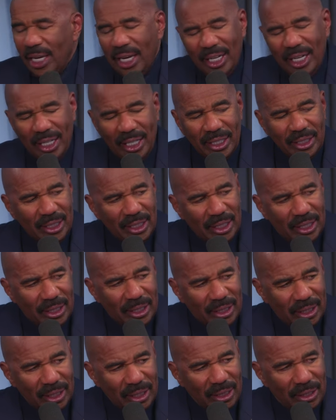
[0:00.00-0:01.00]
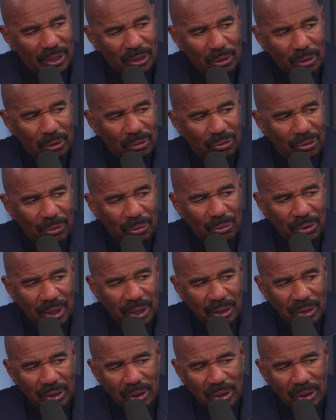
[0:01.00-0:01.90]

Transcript: And I said, Is this dude for real?